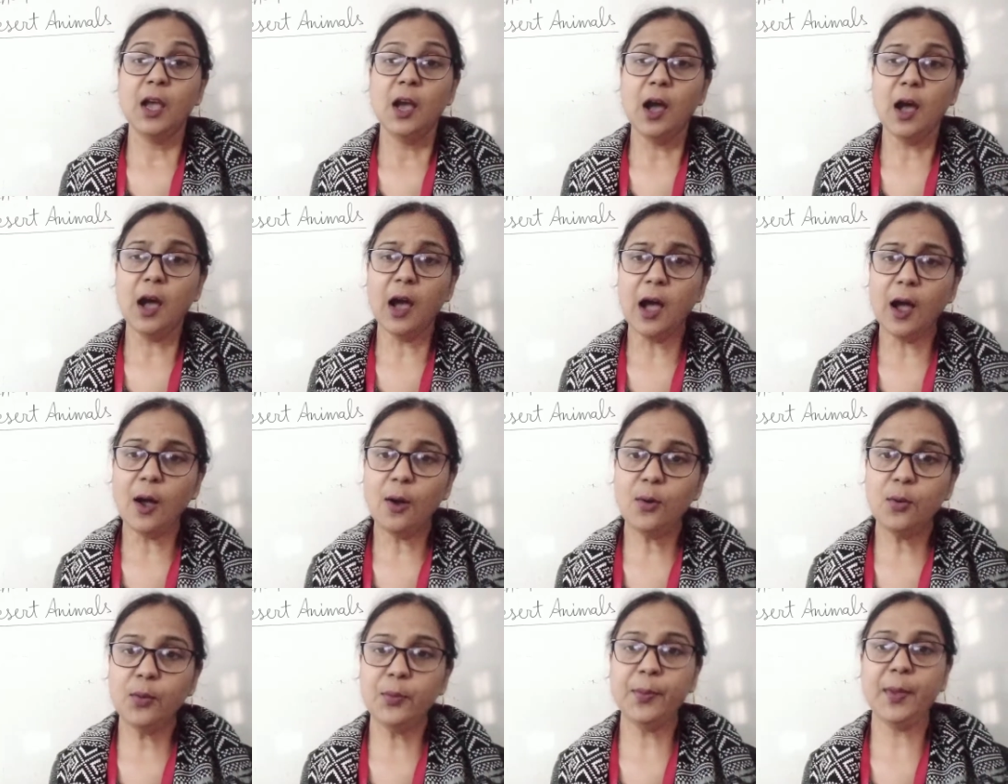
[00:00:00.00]

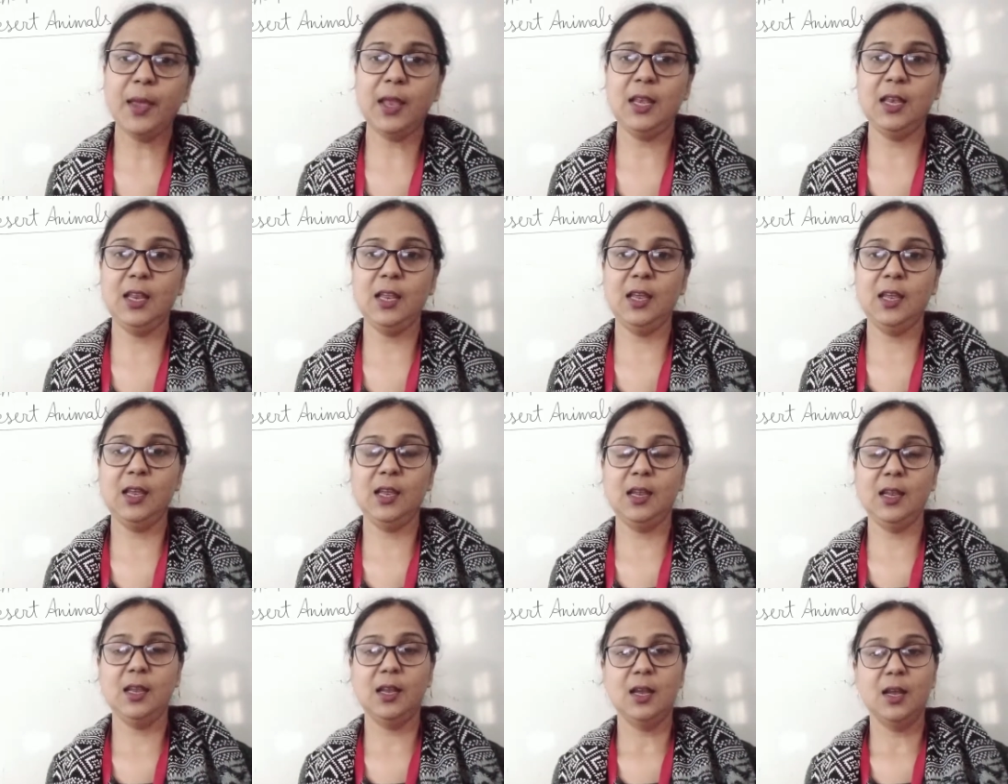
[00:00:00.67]
how
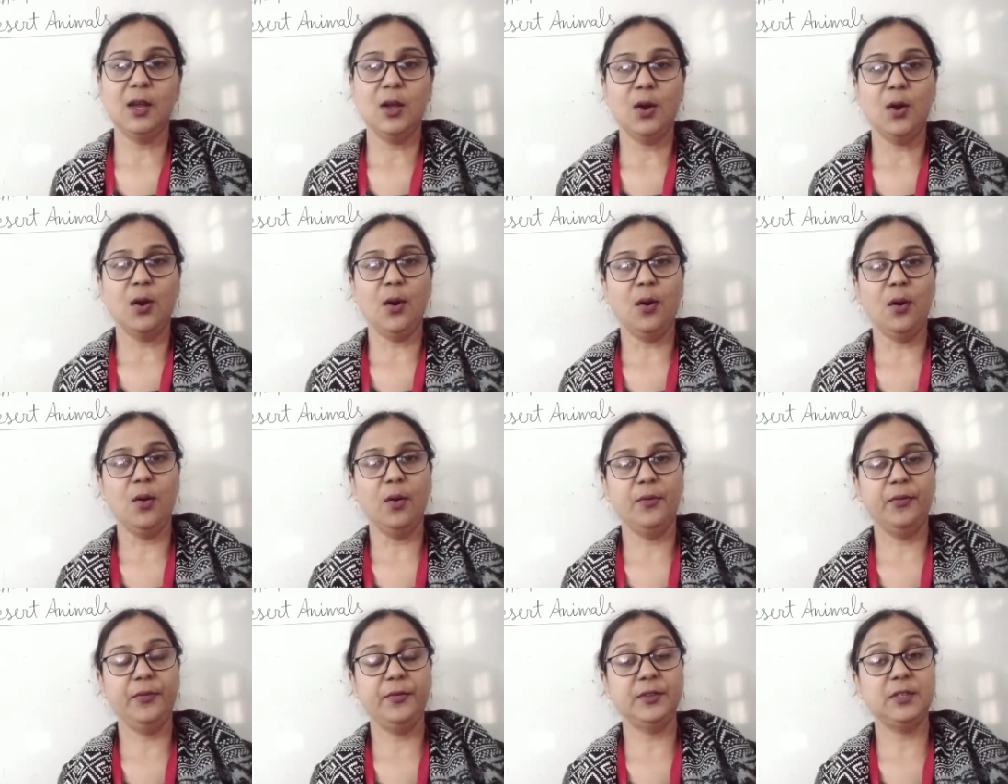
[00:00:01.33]
many
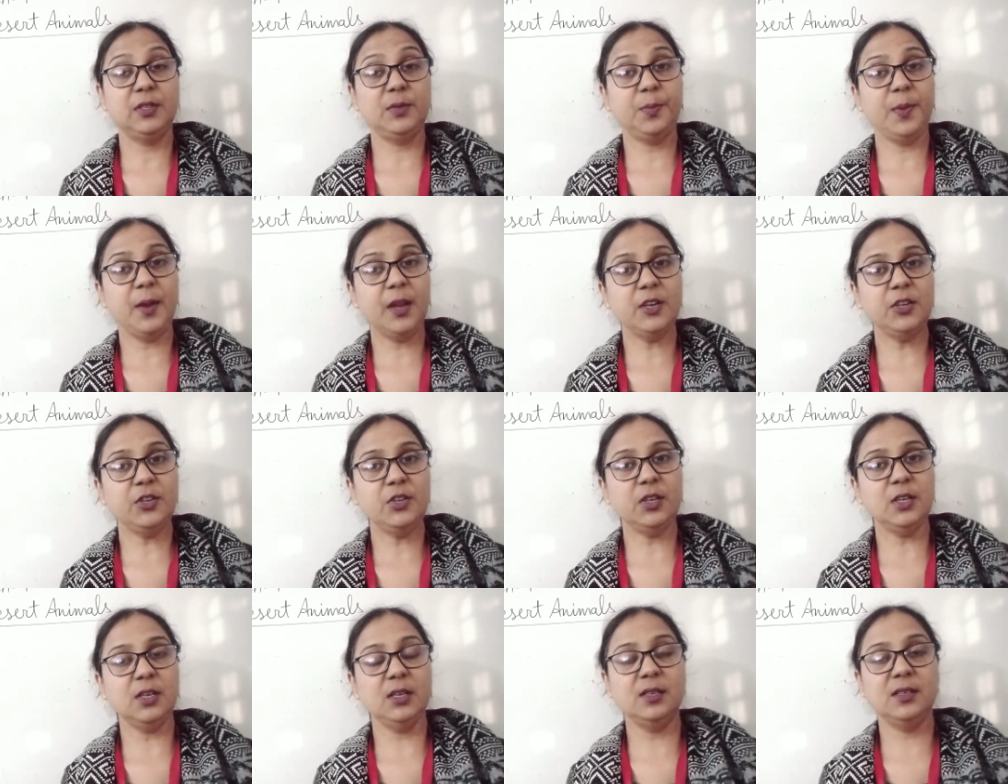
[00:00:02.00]
of
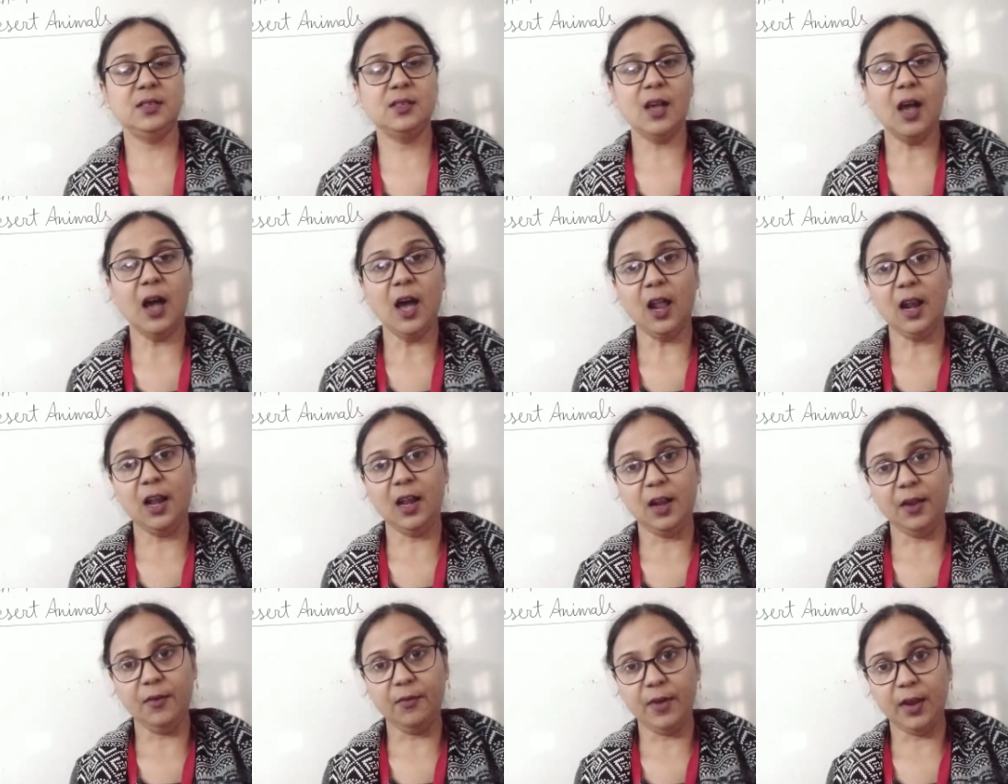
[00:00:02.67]
species are
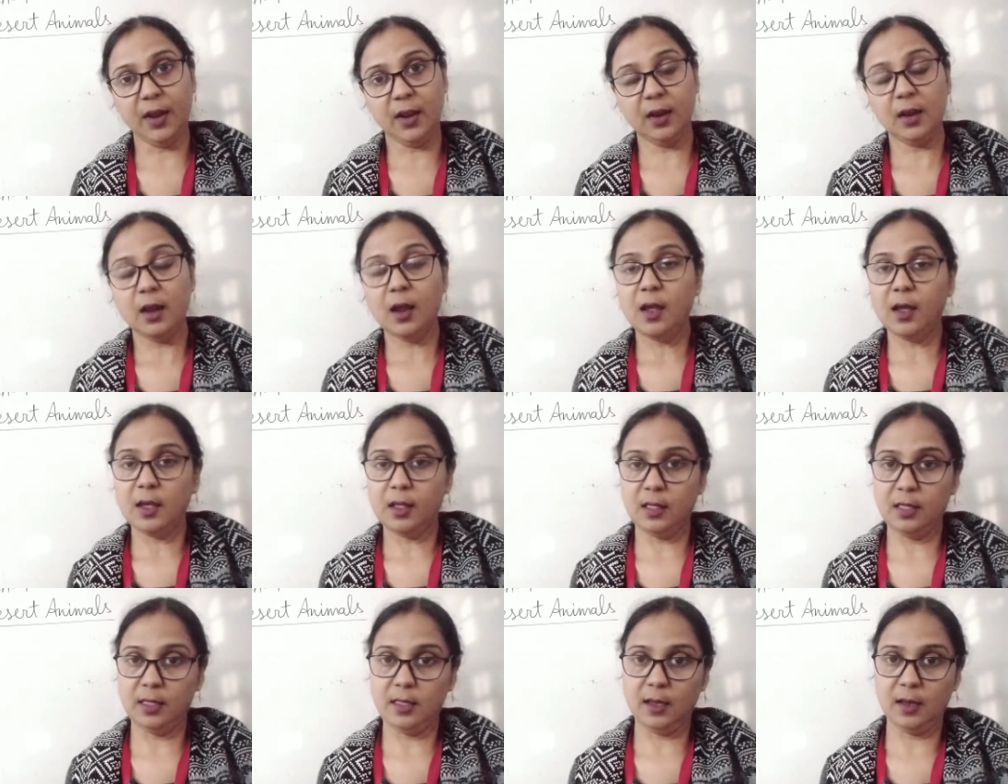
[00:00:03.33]
living
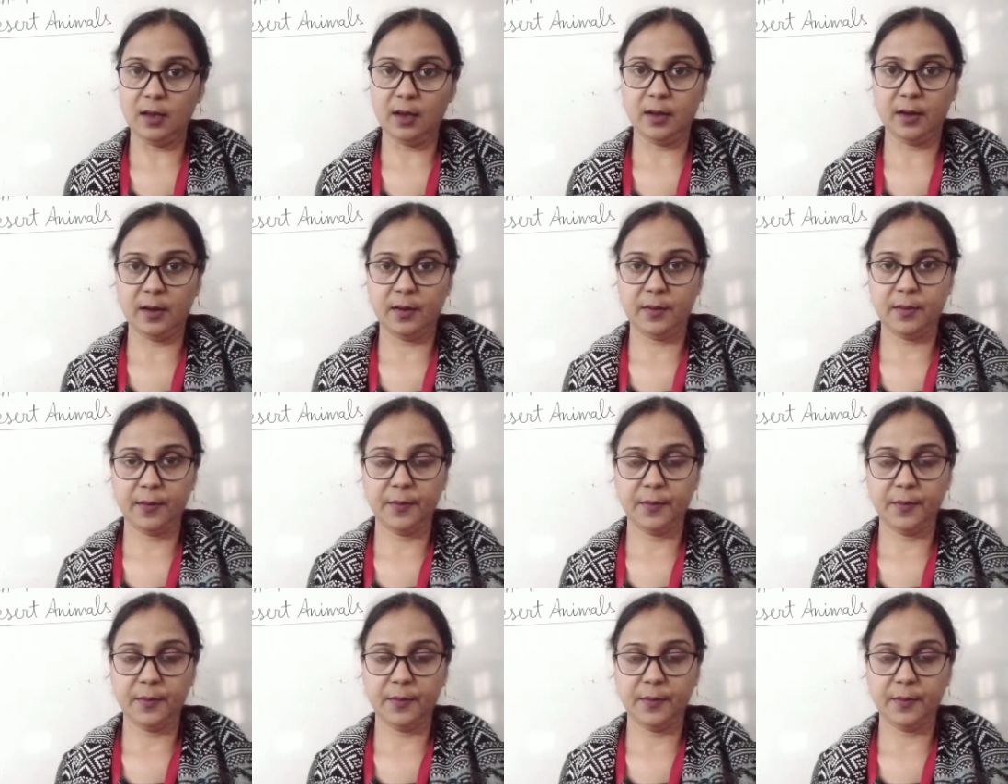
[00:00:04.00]
there.